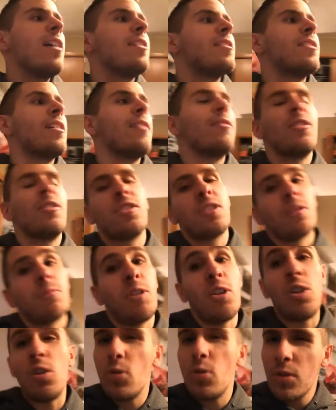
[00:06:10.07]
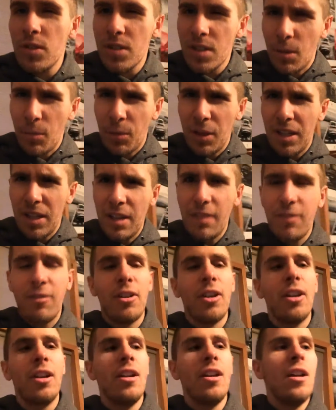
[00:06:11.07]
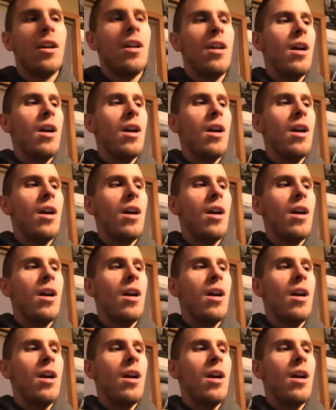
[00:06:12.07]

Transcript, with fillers: It's definitely something new. It's something different.